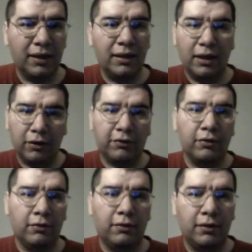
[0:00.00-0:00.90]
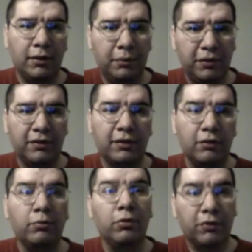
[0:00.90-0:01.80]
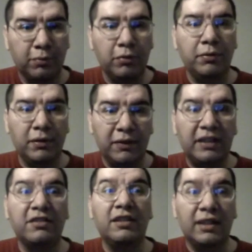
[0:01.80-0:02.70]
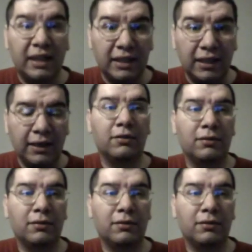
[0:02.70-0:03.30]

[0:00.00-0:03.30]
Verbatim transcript: and they also dubbed this as the worst movie of nineteen ninety.